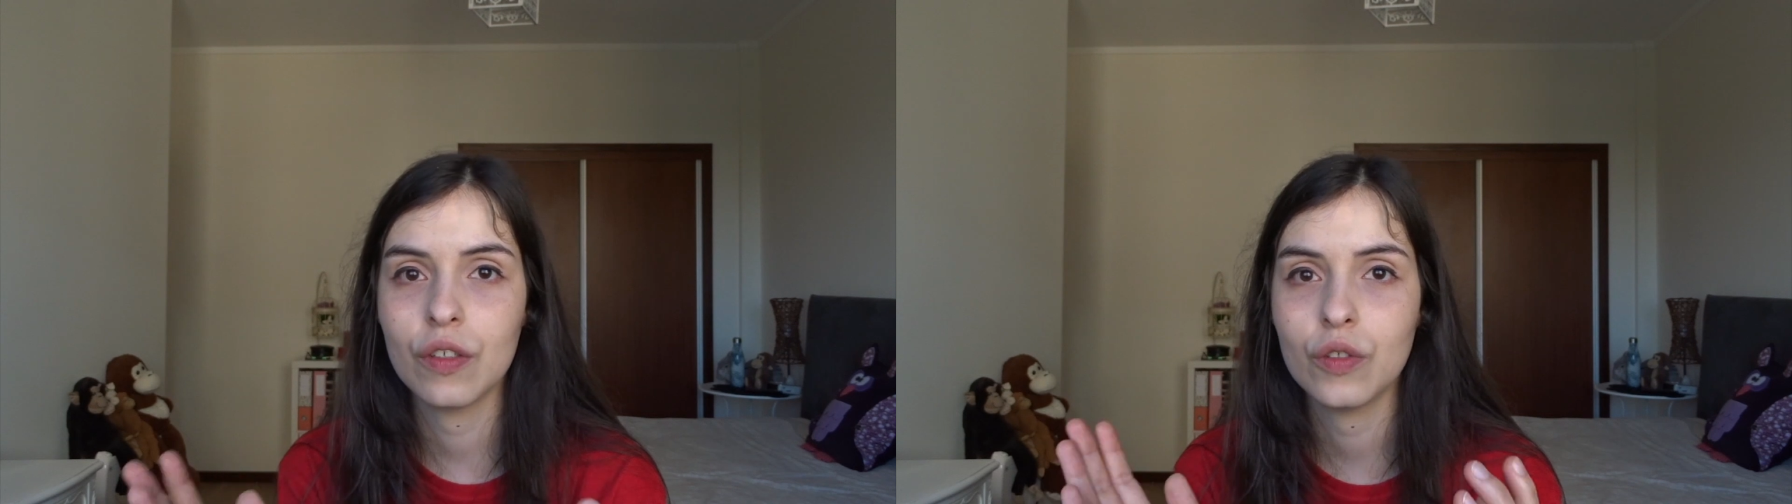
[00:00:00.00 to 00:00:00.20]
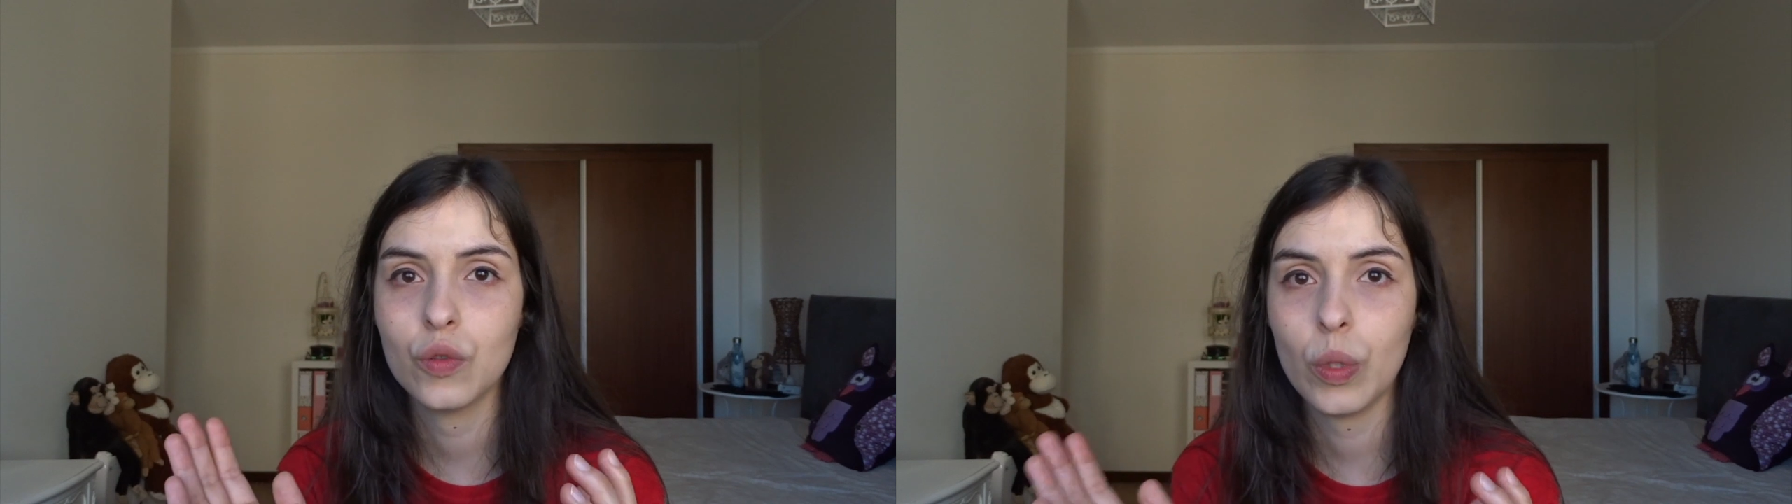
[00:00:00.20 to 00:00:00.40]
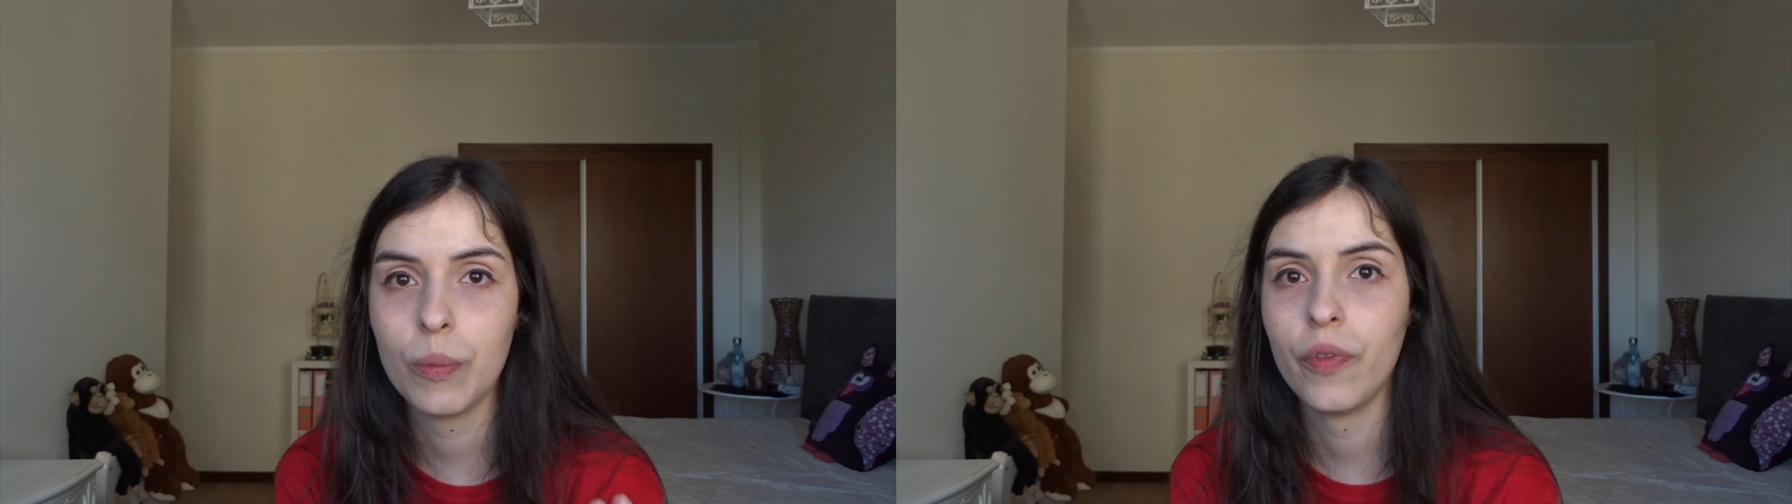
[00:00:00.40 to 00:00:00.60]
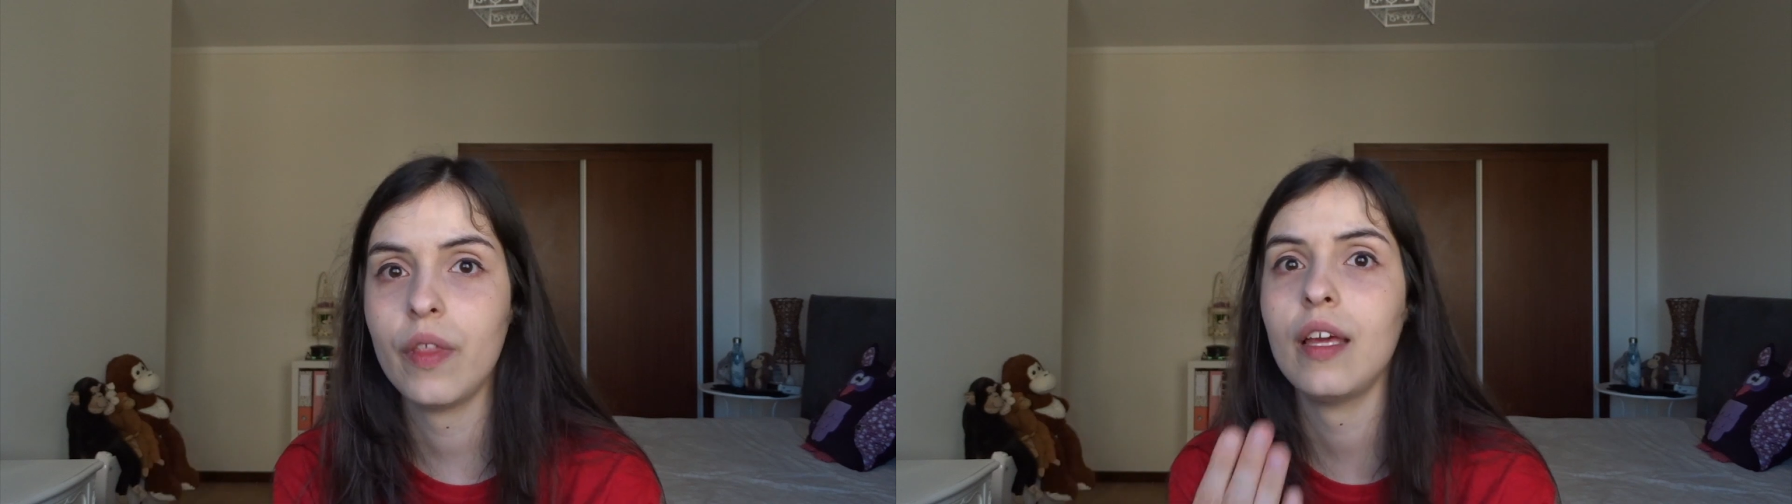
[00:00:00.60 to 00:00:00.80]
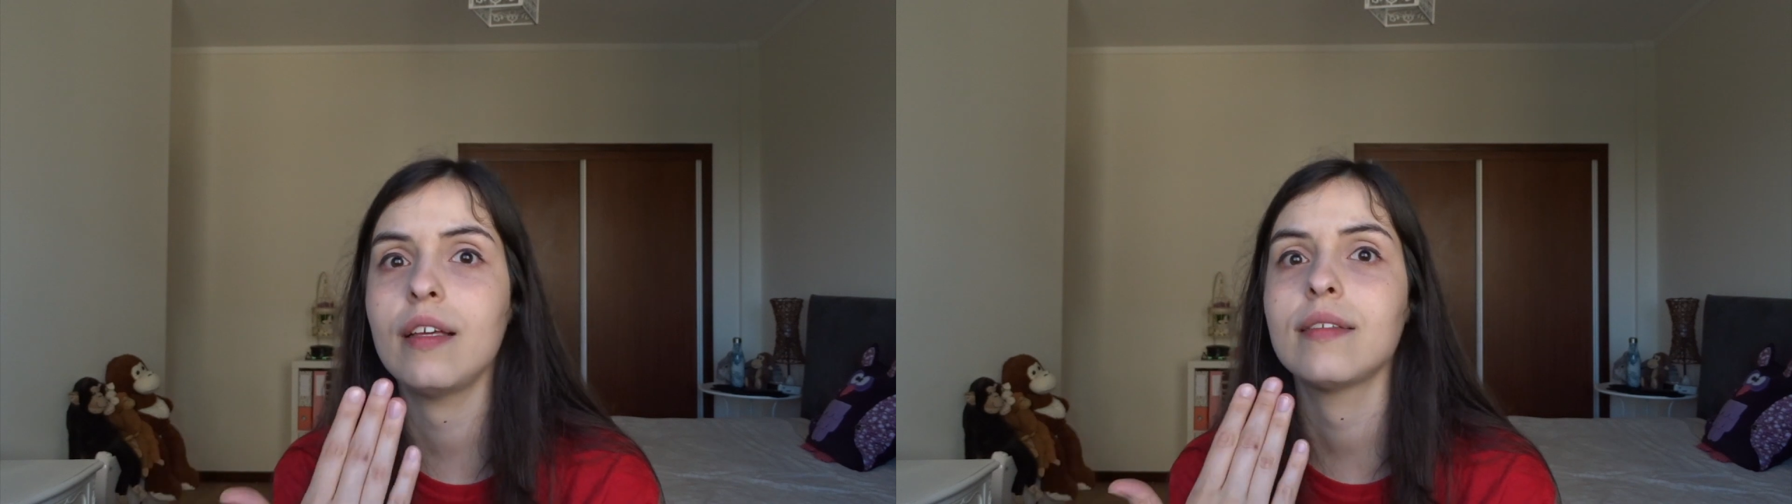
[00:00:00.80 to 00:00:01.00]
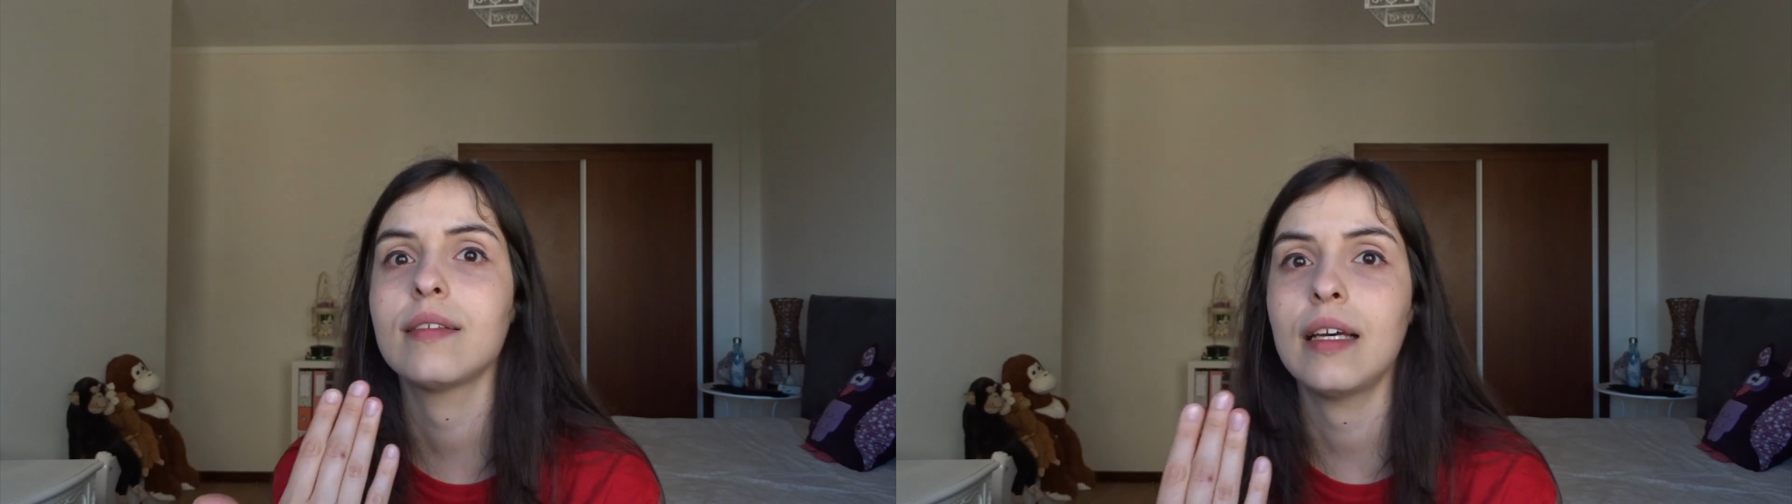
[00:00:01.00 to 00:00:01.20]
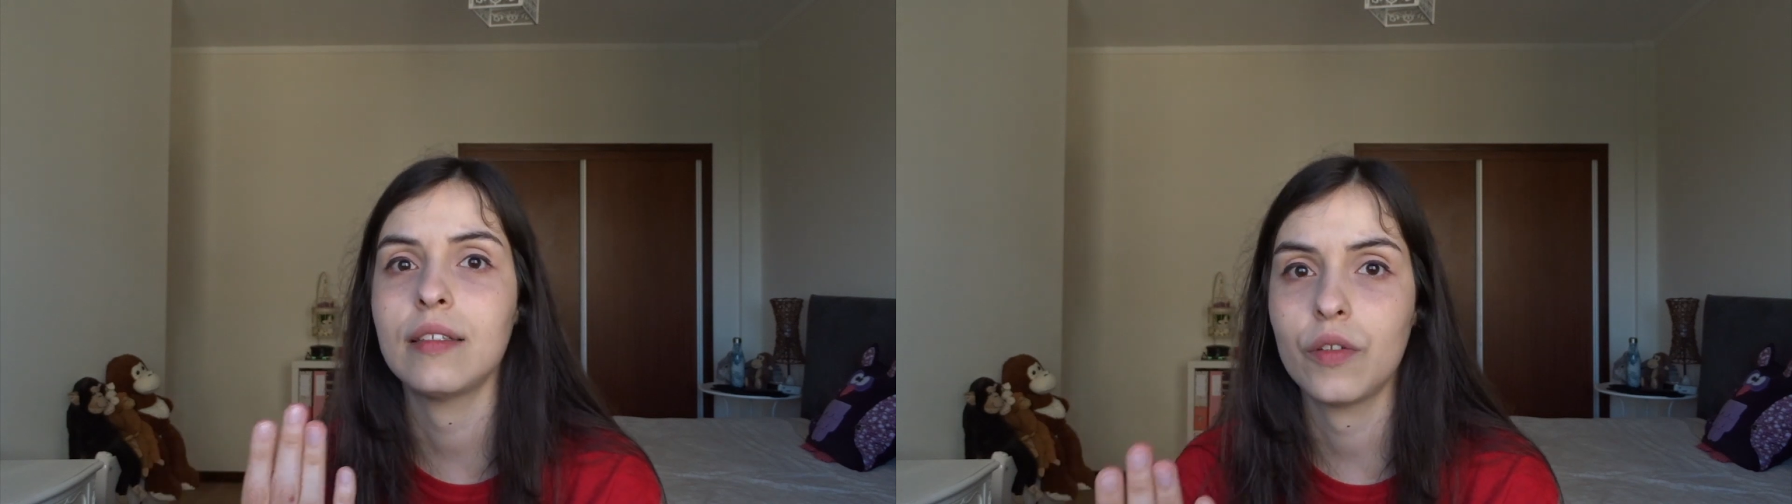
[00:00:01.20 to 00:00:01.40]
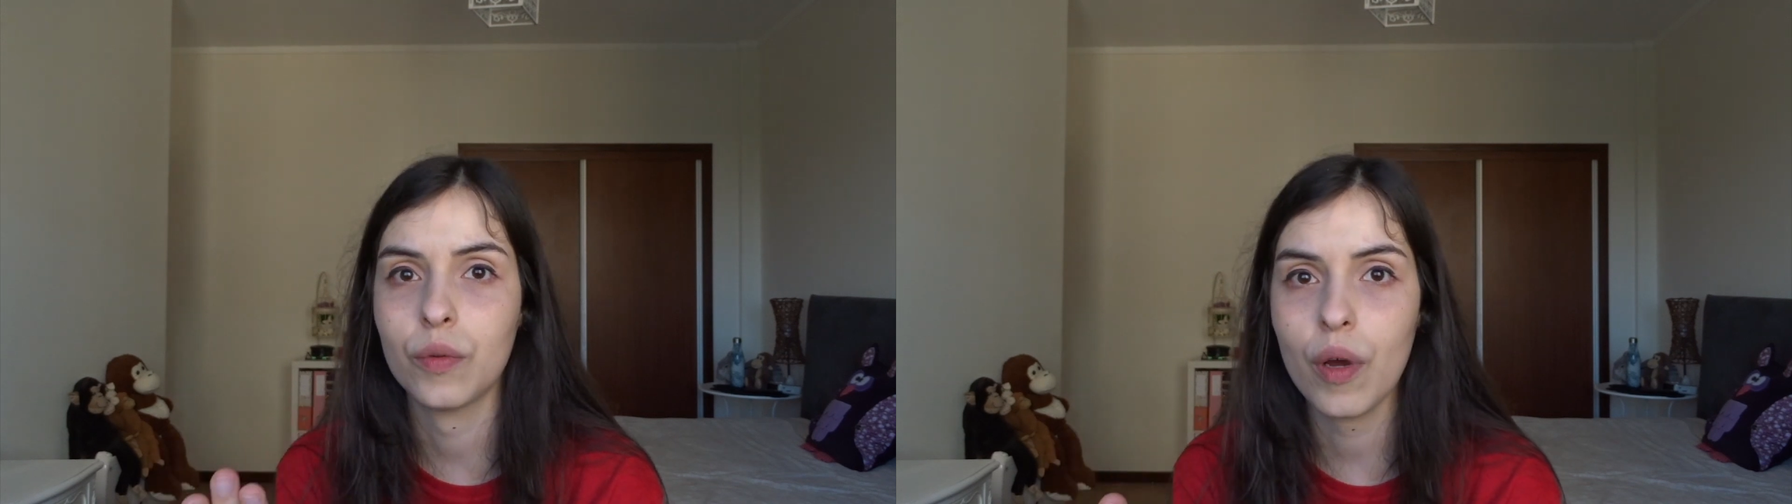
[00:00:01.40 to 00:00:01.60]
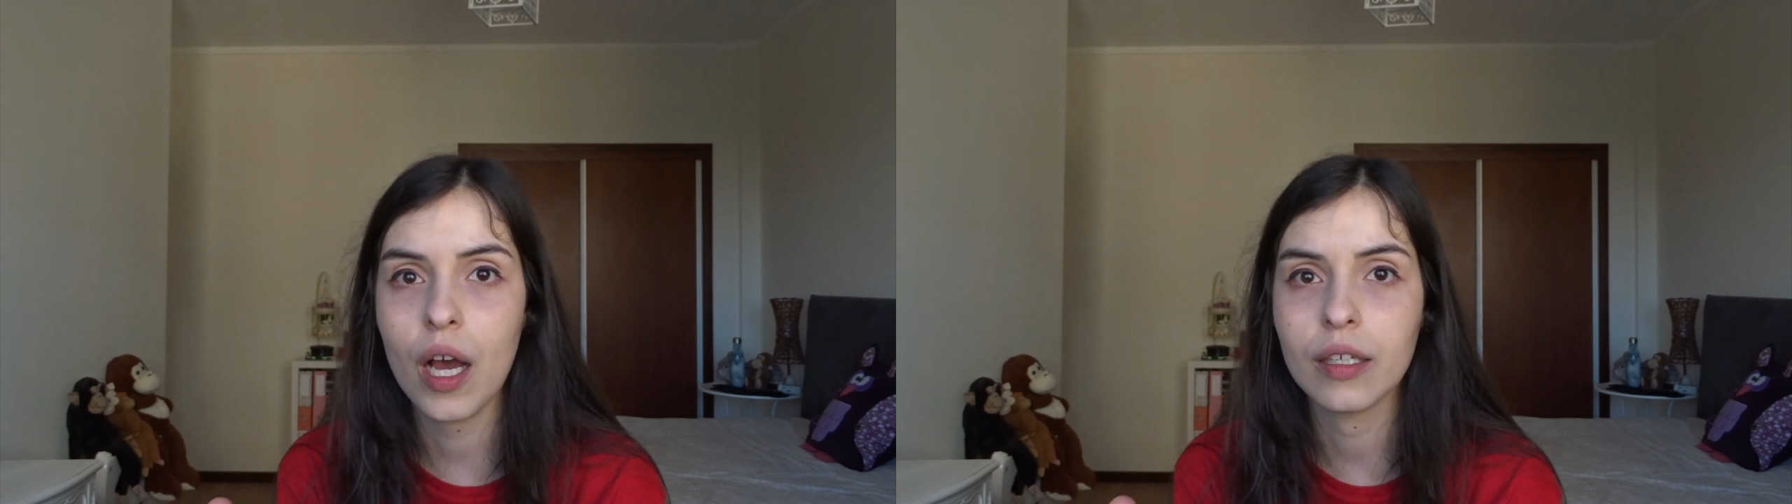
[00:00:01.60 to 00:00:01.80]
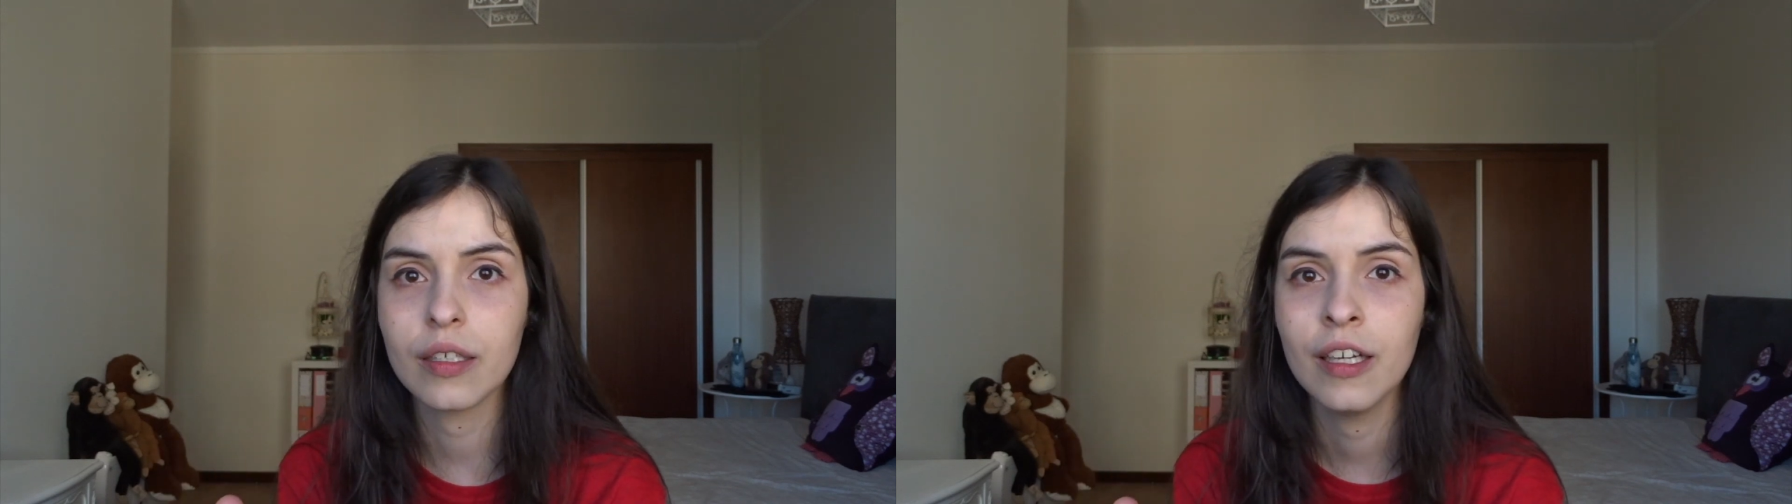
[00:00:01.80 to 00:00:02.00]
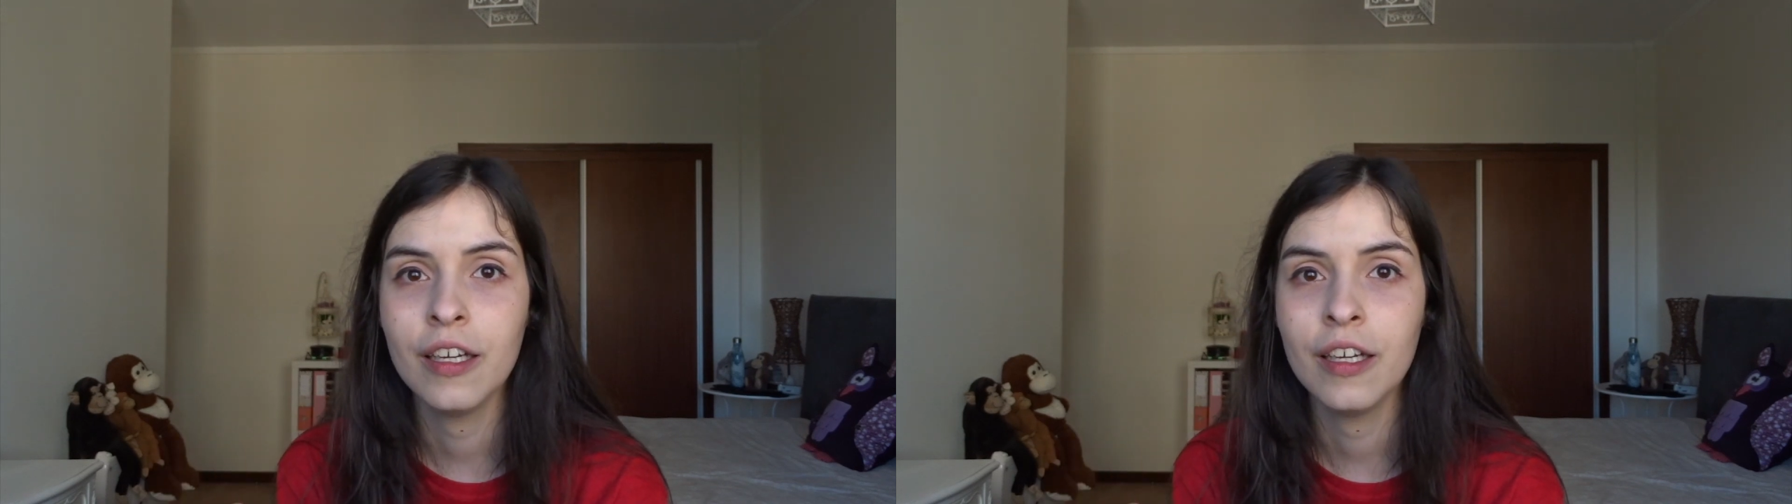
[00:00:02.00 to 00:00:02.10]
sweep things under the rug.